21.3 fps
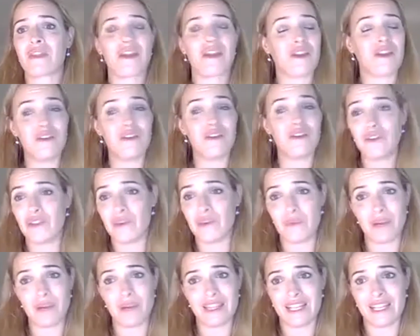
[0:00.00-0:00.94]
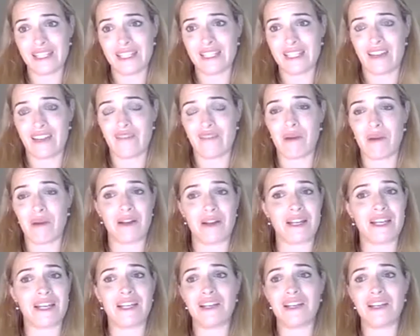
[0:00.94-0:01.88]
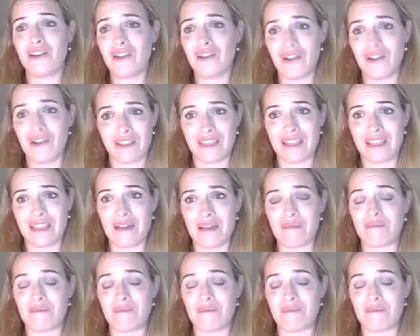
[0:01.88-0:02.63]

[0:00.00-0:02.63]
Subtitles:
you're the one that's out of pocket, not them.